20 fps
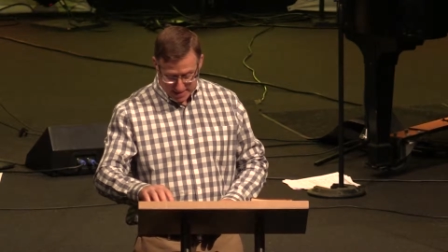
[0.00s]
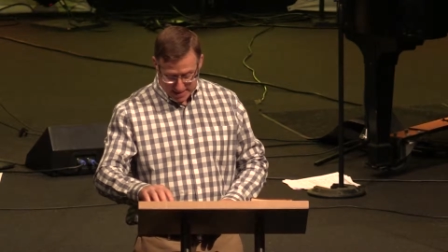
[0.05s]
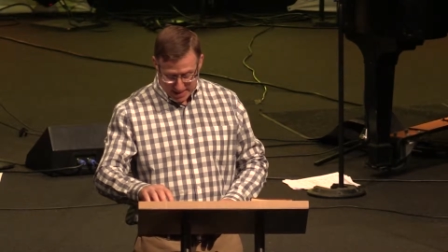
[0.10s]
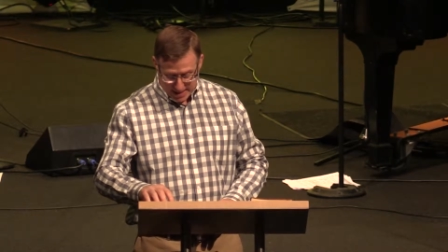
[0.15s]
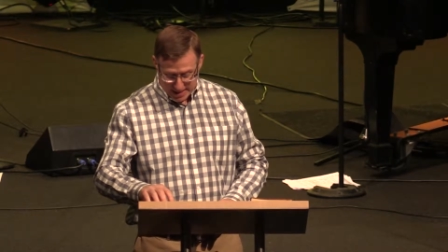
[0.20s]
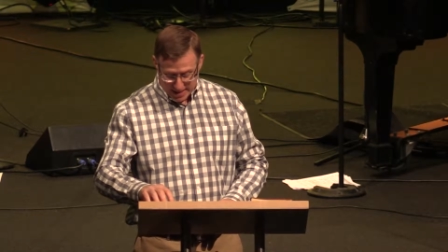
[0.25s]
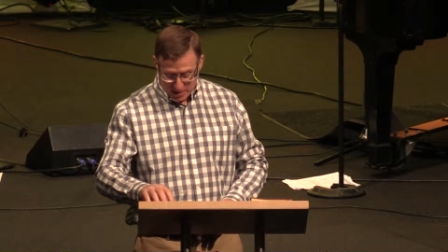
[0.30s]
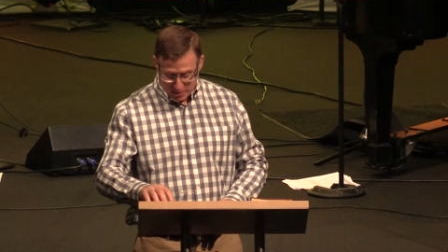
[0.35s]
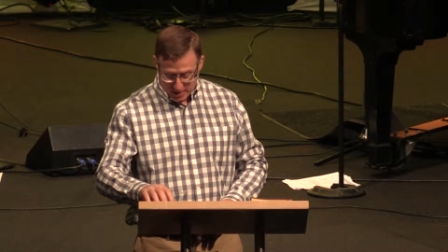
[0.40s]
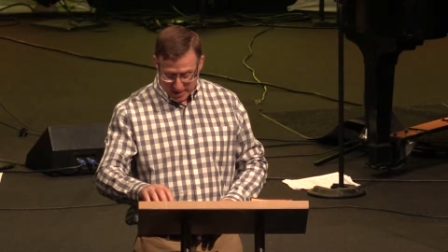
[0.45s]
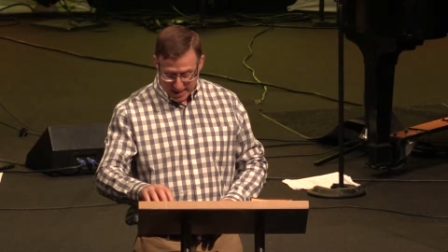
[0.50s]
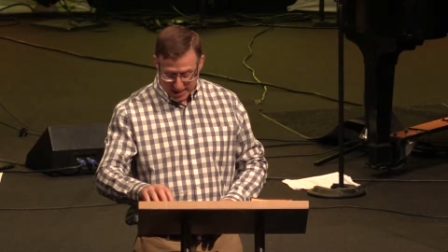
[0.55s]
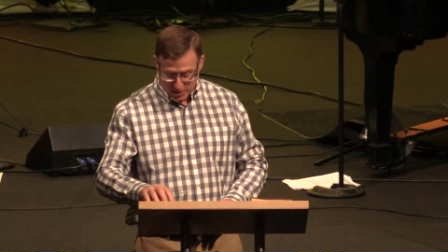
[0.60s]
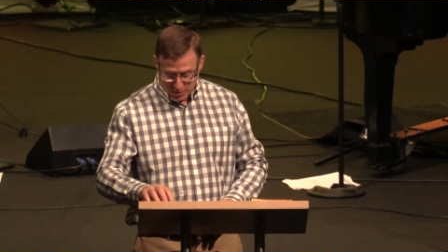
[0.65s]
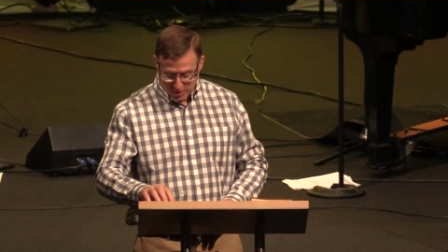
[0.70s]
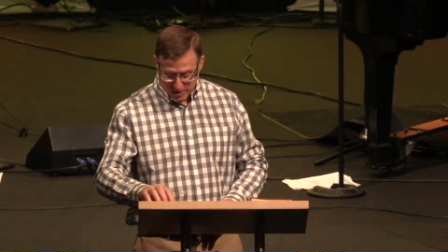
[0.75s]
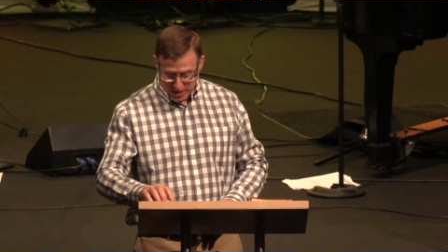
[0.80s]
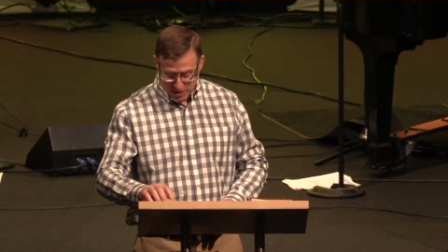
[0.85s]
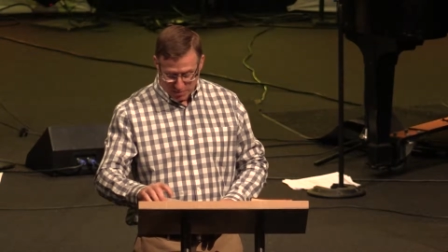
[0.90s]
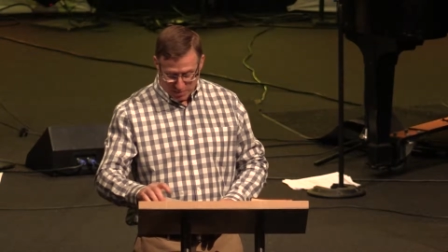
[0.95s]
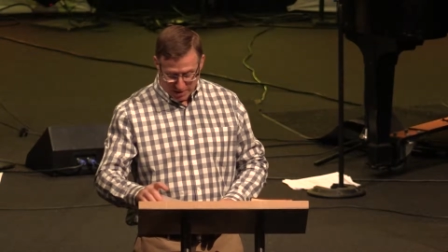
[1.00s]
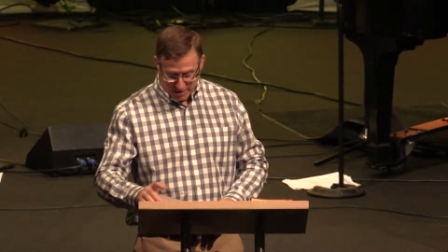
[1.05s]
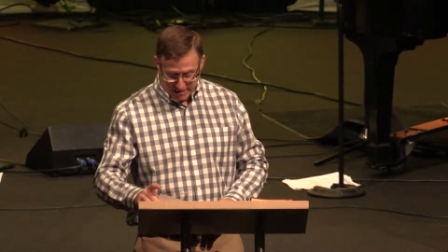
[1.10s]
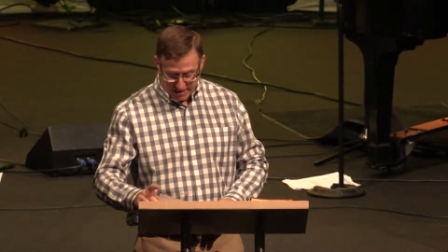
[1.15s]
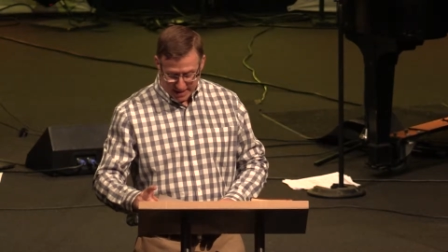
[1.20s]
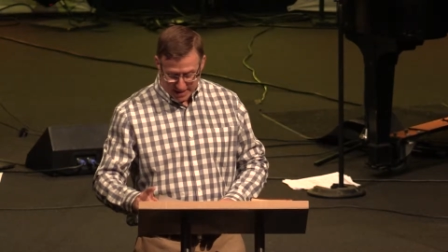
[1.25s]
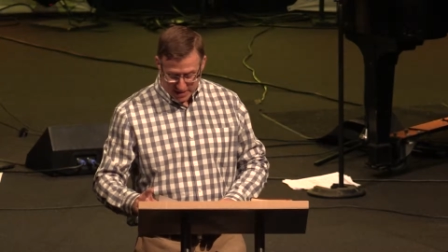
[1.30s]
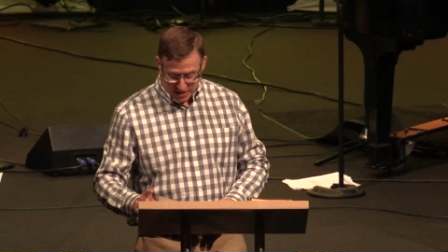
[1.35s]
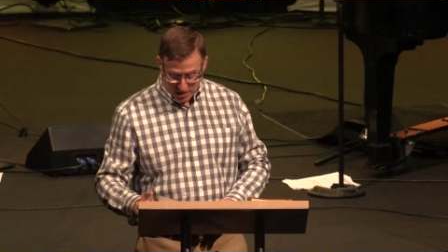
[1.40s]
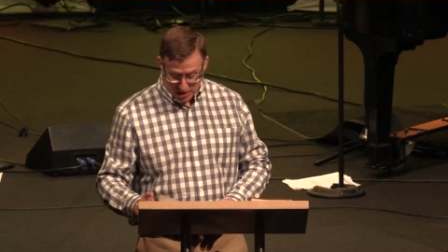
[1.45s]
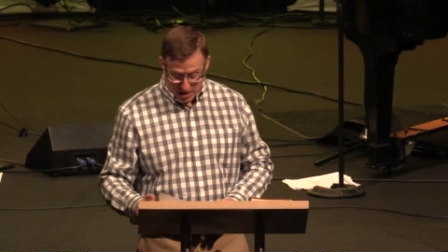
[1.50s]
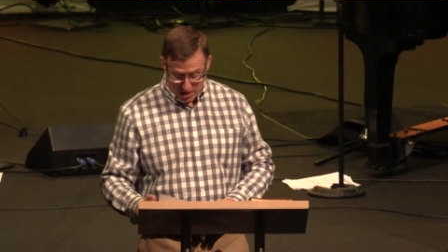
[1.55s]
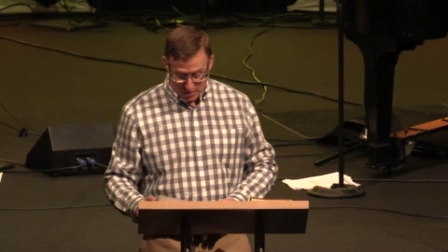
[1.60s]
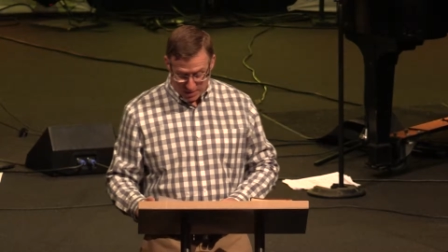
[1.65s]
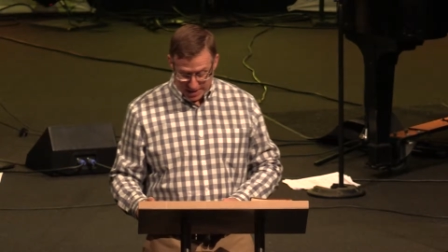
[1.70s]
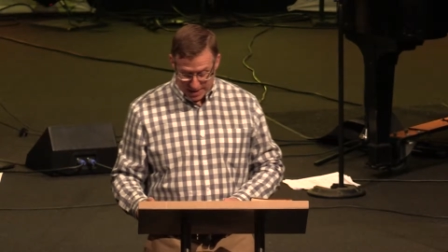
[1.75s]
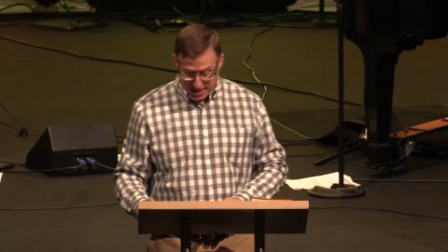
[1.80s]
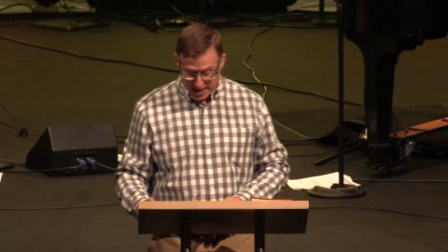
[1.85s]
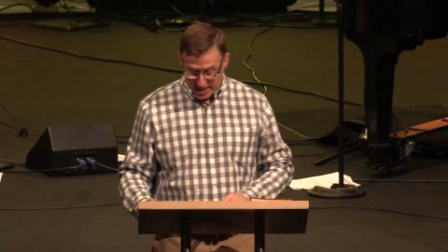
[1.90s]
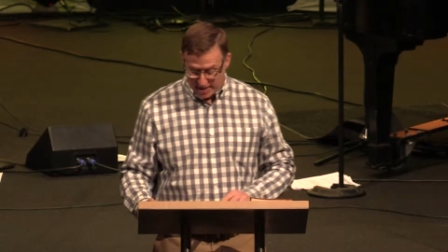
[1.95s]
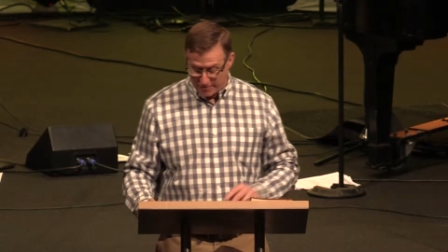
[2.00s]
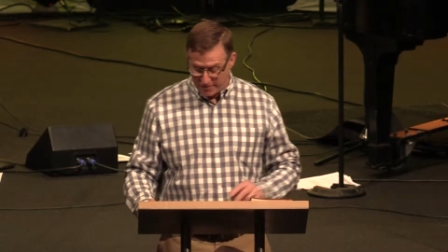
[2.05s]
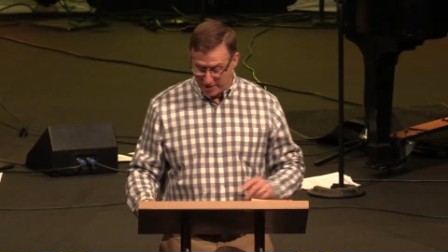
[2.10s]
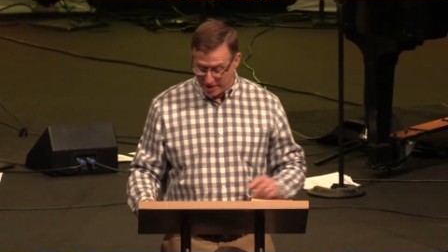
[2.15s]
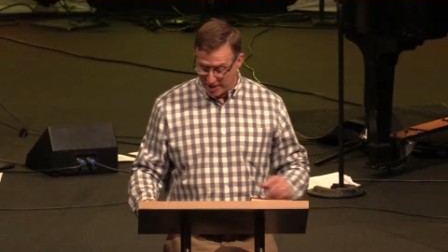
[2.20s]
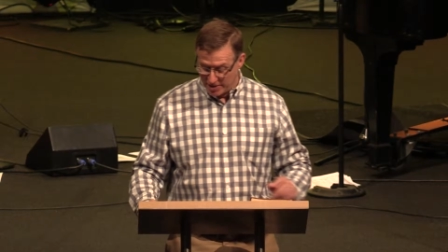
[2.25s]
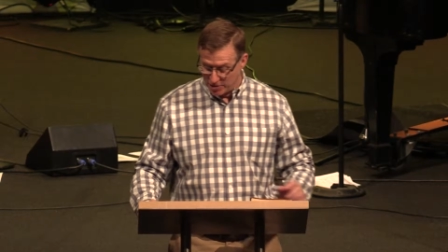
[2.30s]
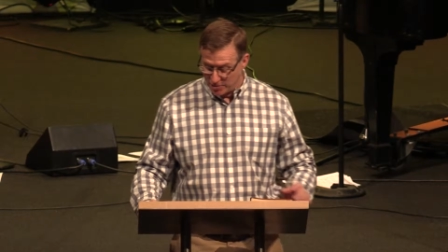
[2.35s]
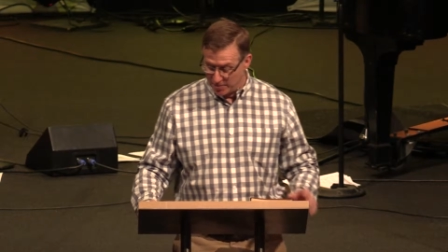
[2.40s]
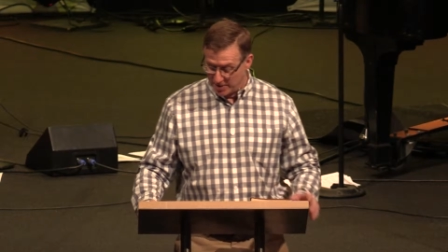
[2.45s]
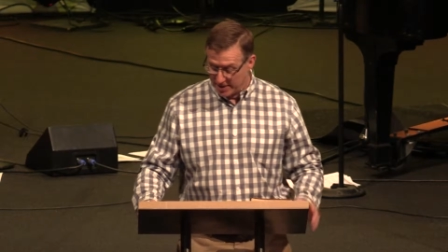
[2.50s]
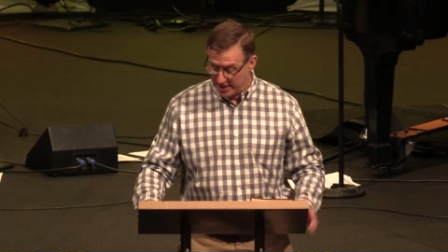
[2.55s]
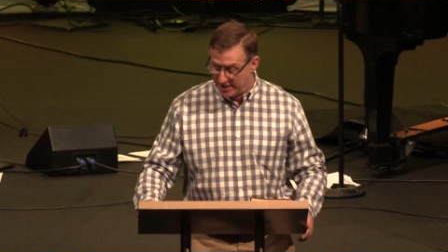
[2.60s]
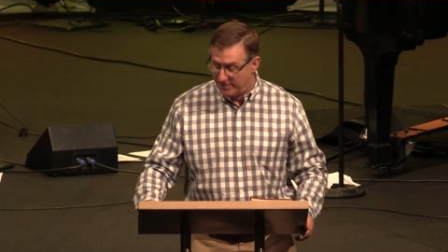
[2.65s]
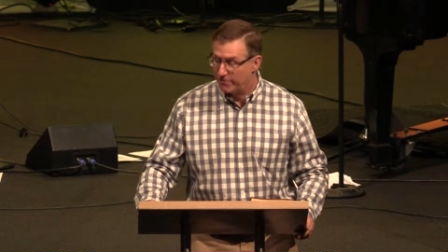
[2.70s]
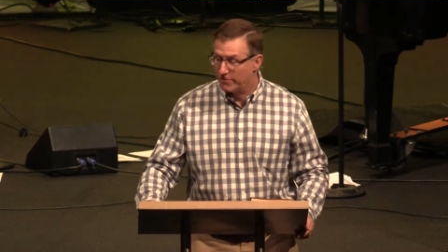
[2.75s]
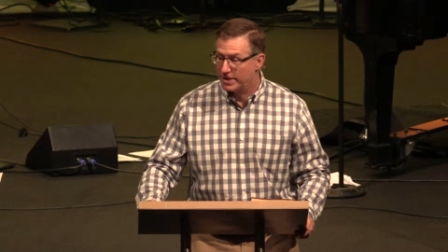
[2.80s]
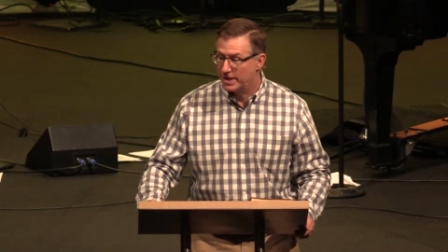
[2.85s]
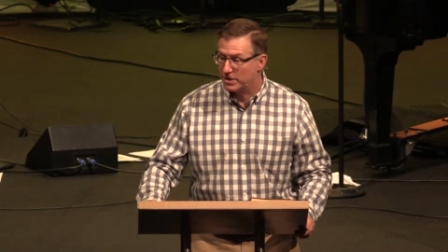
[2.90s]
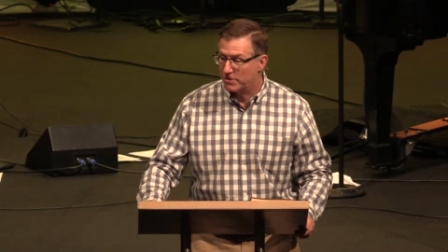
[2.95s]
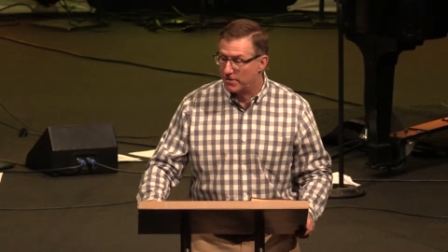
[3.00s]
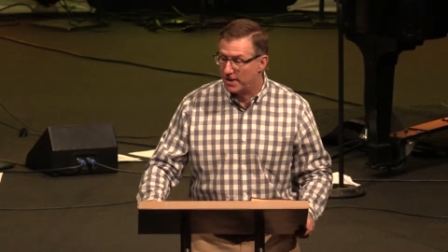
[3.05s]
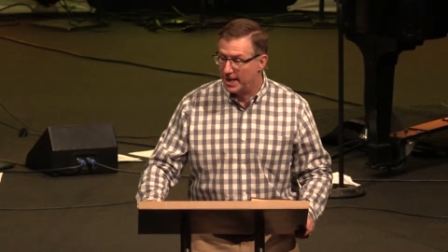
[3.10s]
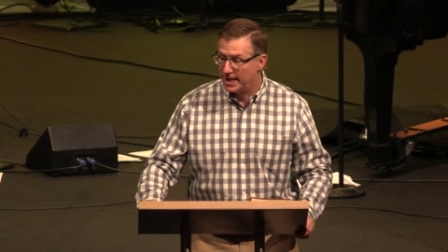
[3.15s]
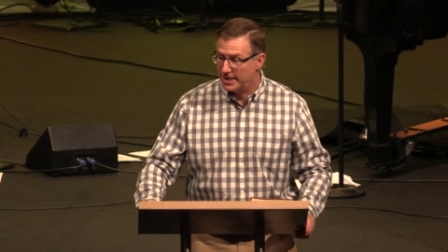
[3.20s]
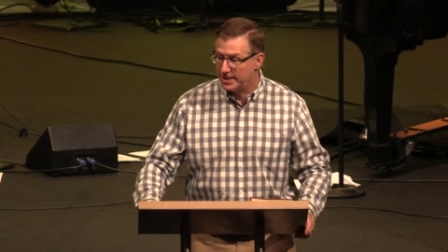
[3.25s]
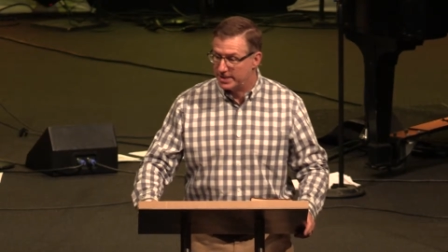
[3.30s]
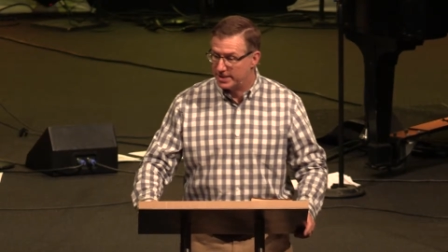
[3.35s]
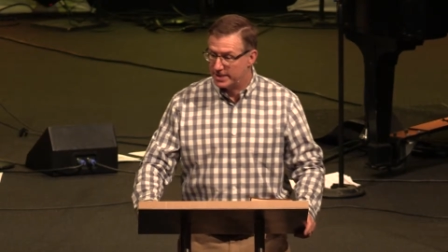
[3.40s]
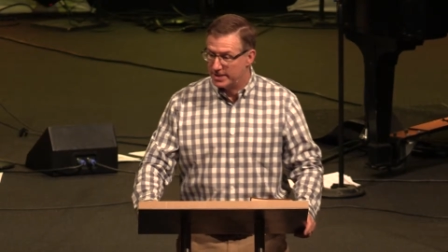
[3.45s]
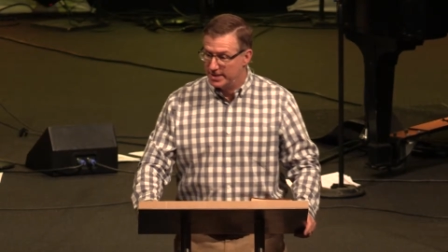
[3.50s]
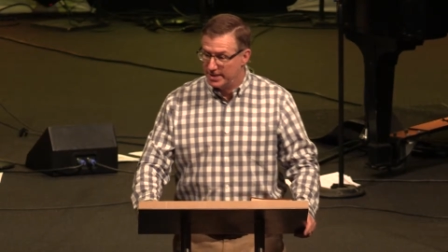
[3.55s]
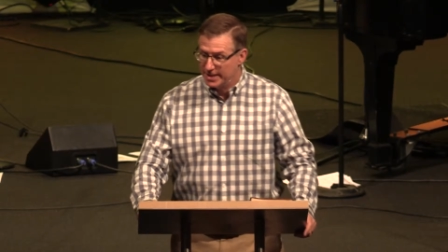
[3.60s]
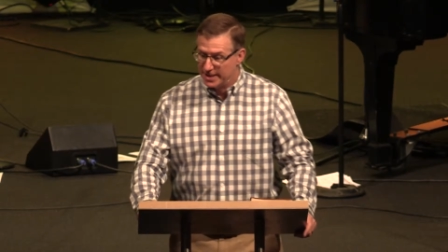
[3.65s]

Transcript: and he will get to experience, along with every other believer in Christ,